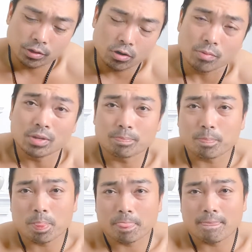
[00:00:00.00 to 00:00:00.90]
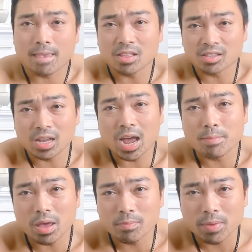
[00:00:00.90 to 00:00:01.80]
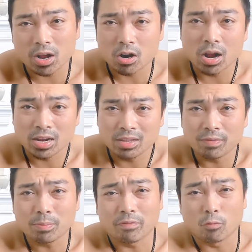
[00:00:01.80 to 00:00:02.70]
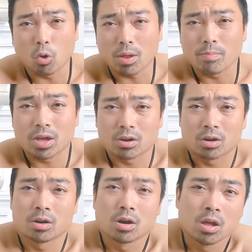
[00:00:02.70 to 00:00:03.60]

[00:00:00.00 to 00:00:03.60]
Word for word: you know, I mean, at the time I met her, and even before I met her,